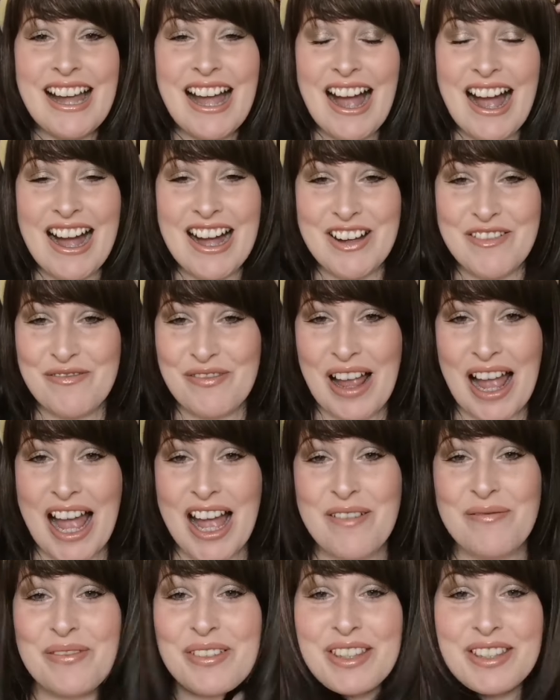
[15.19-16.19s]
I'm
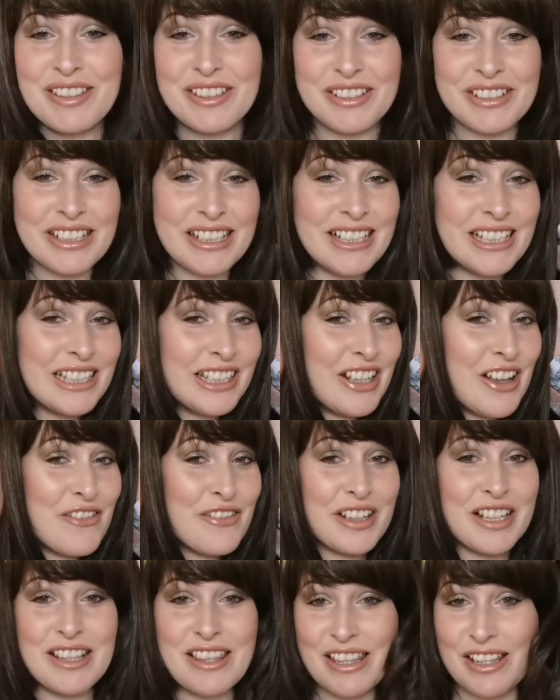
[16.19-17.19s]
absolutely
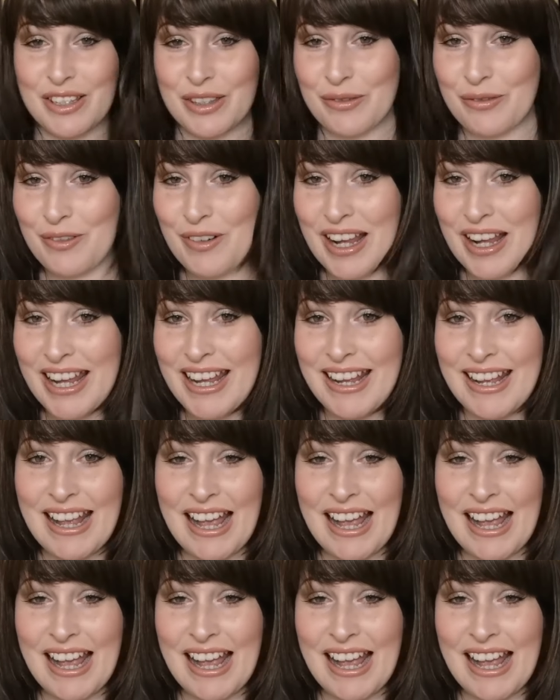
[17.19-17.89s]
loving this wig.